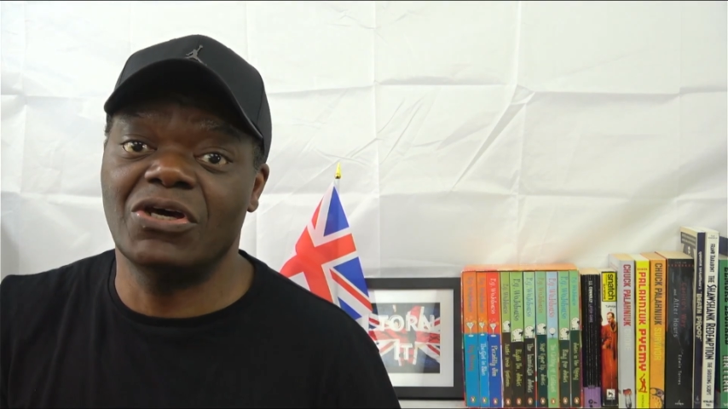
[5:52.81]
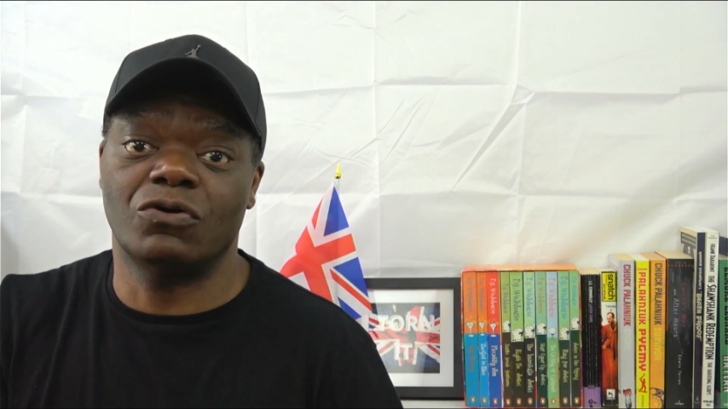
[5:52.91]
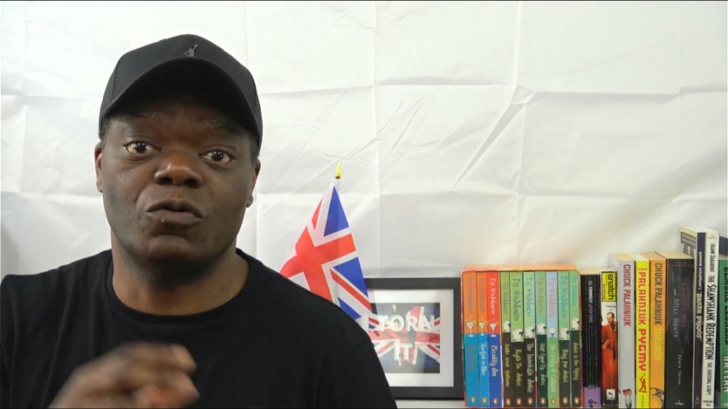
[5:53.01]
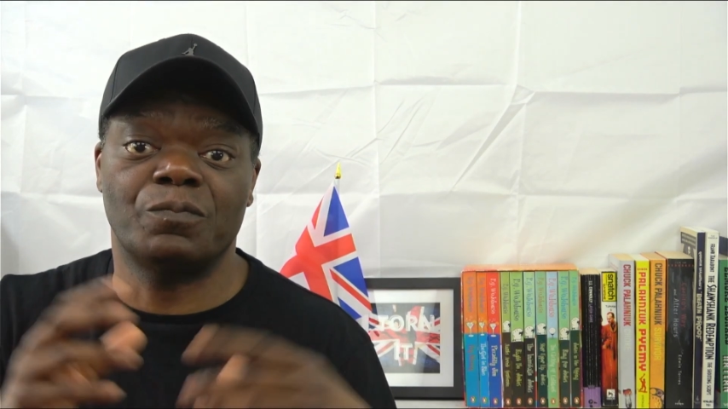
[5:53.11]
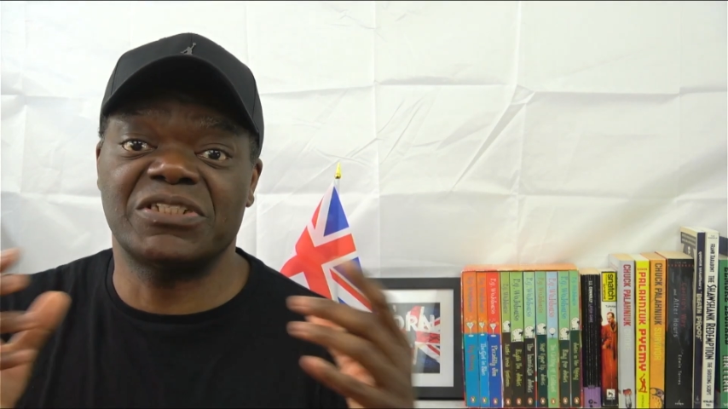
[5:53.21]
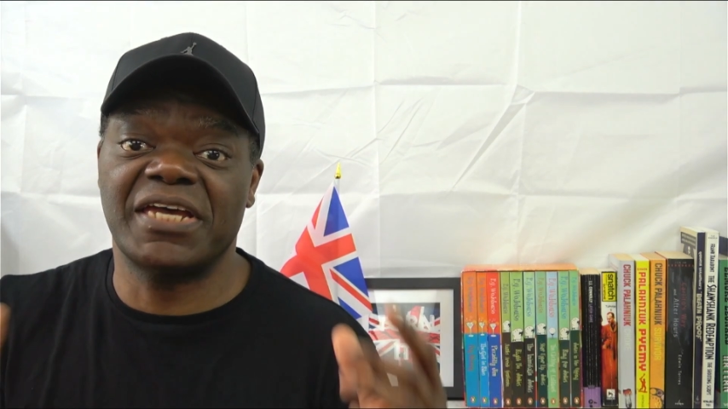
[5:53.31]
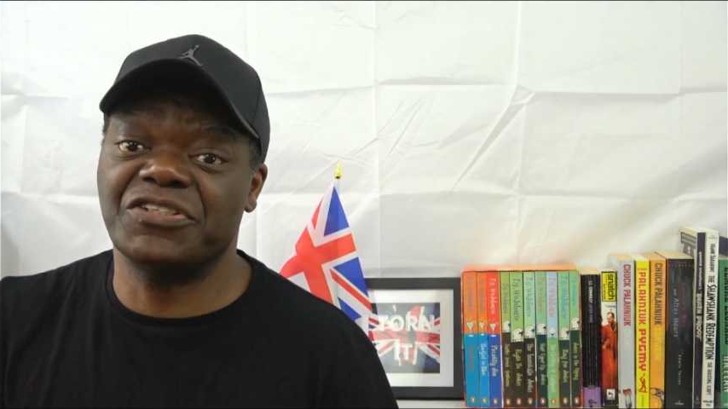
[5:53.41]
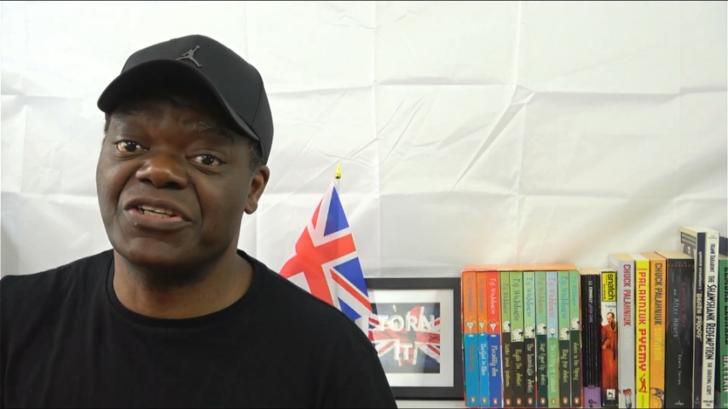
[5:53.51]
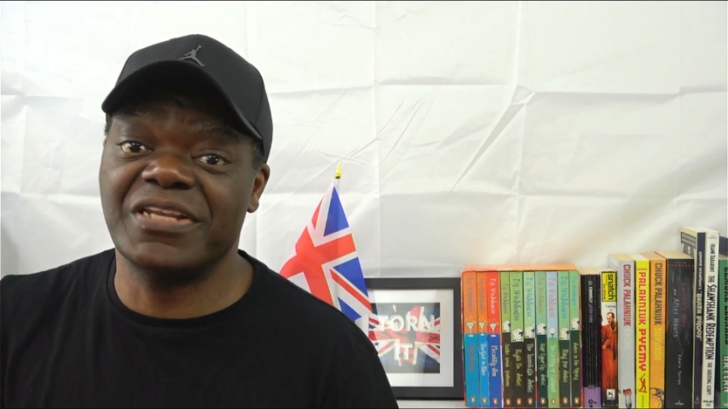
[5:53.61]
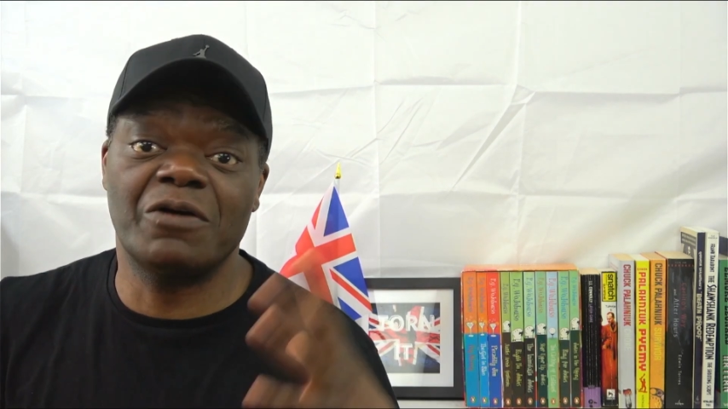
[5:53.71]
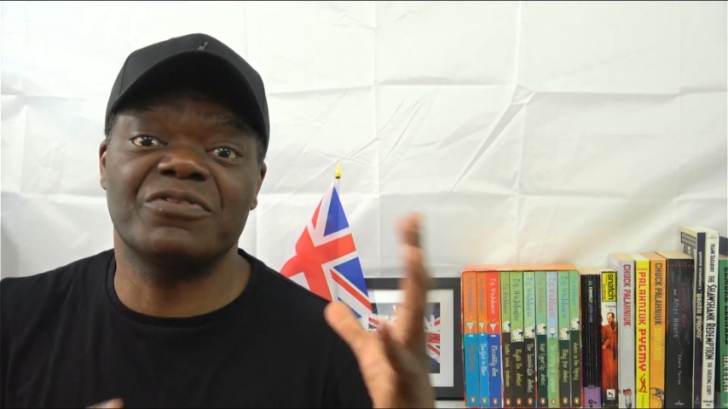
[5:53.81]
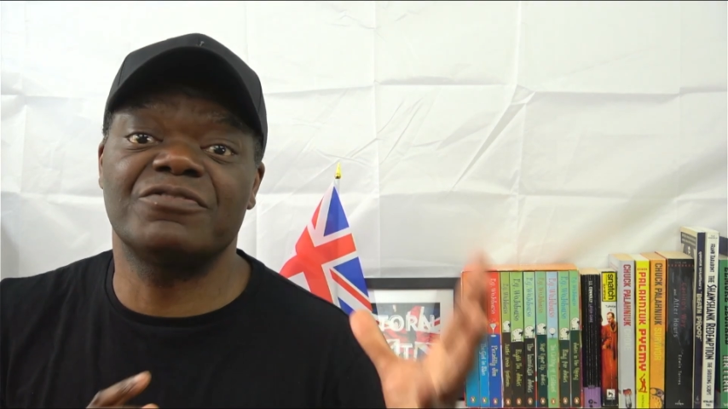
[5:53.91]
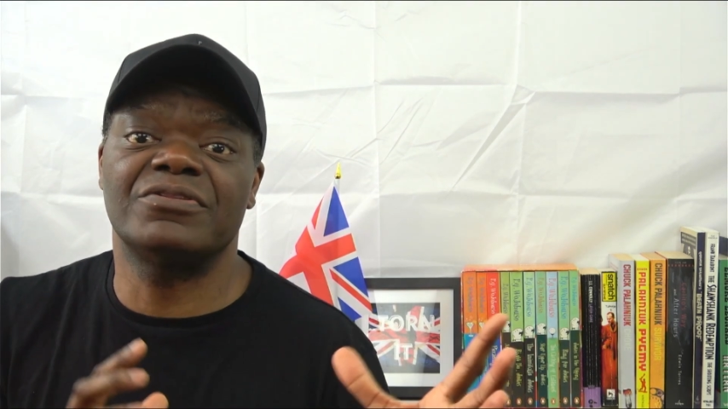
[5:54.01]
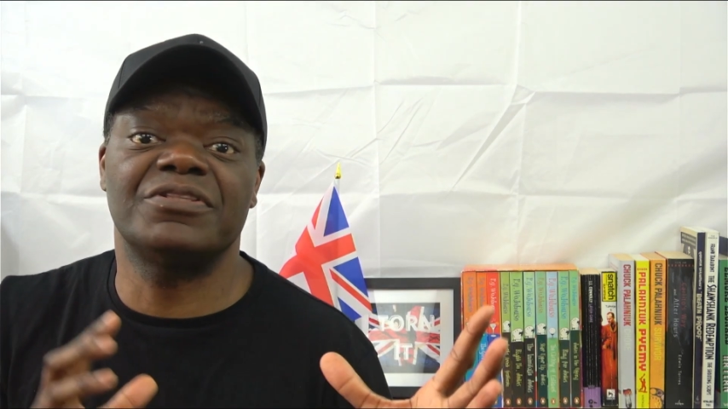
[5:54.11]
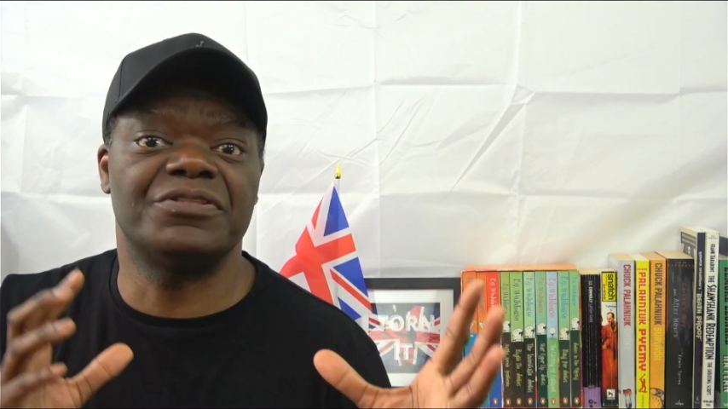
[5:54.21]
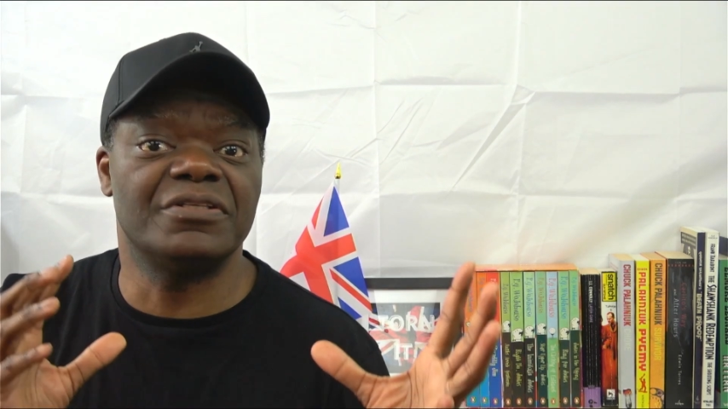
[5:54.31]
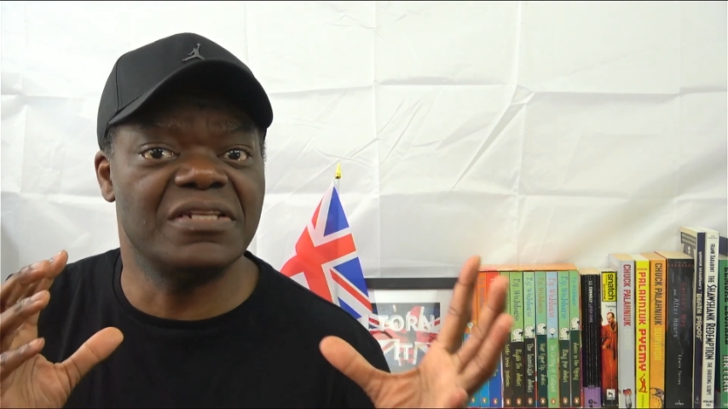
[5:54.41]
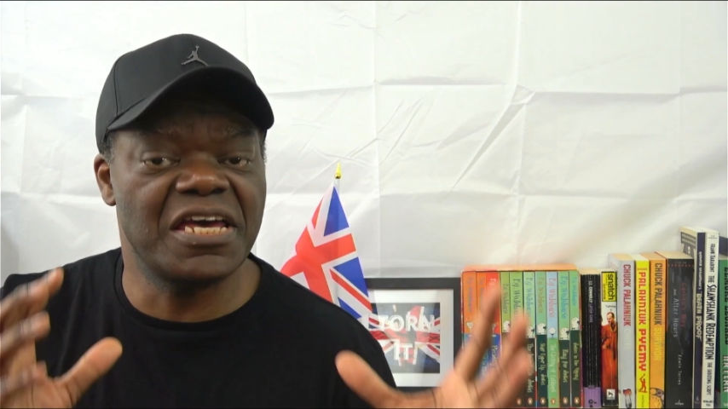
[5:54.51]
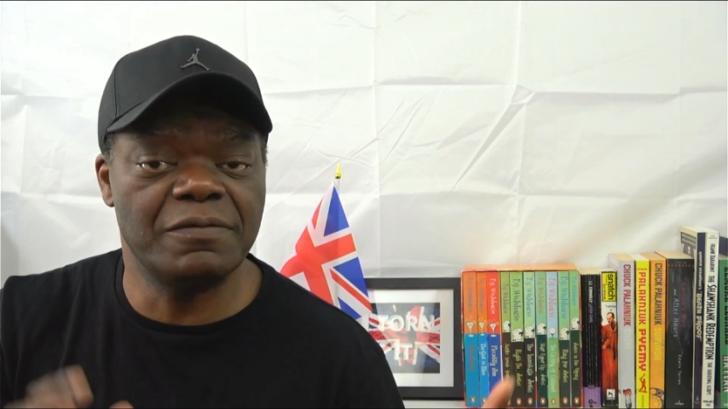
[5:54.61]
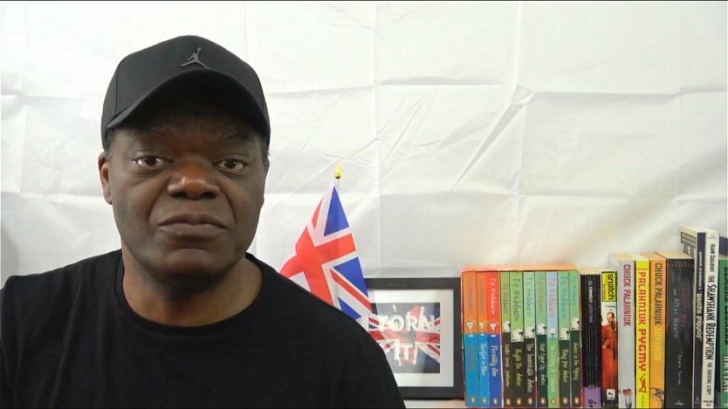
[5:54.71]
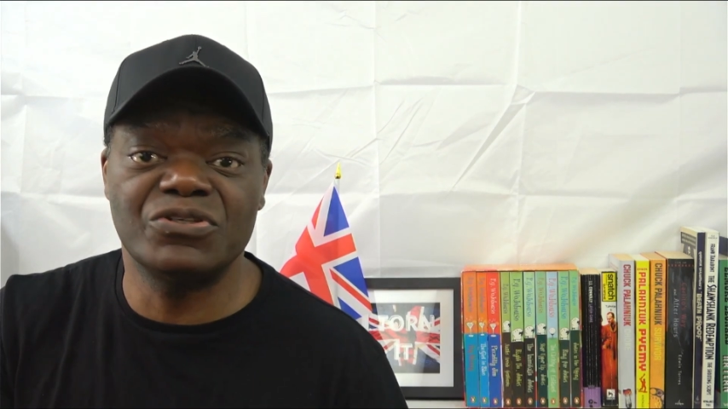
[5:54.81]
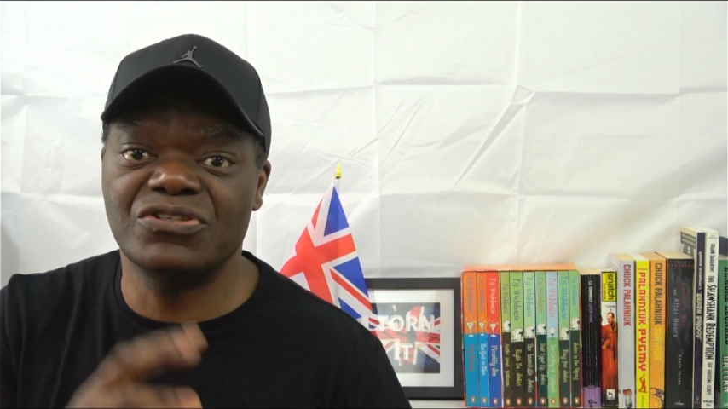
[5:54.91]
or potentially now with Labour's